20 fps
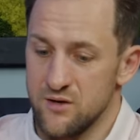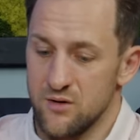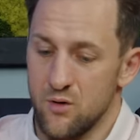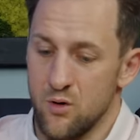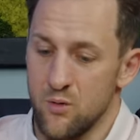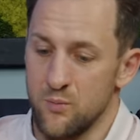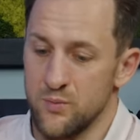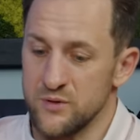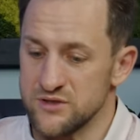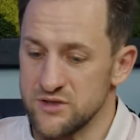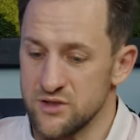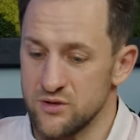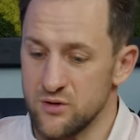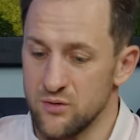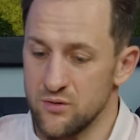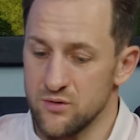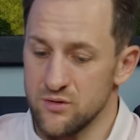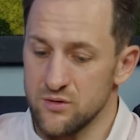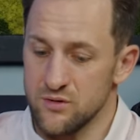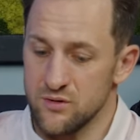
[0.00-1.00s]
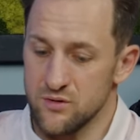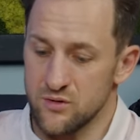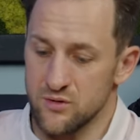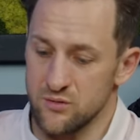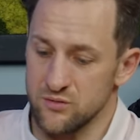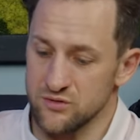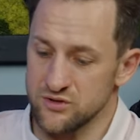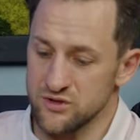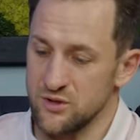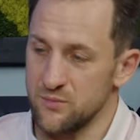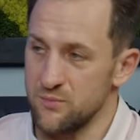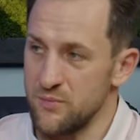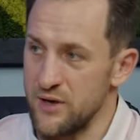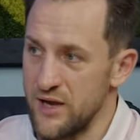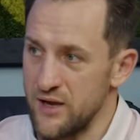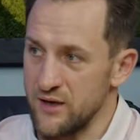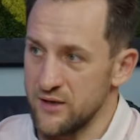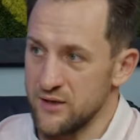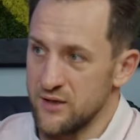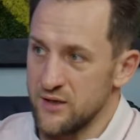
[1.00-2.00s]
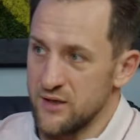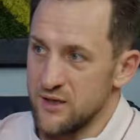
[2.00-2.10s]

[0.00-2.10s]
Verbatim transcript: opens the door, goes in the back,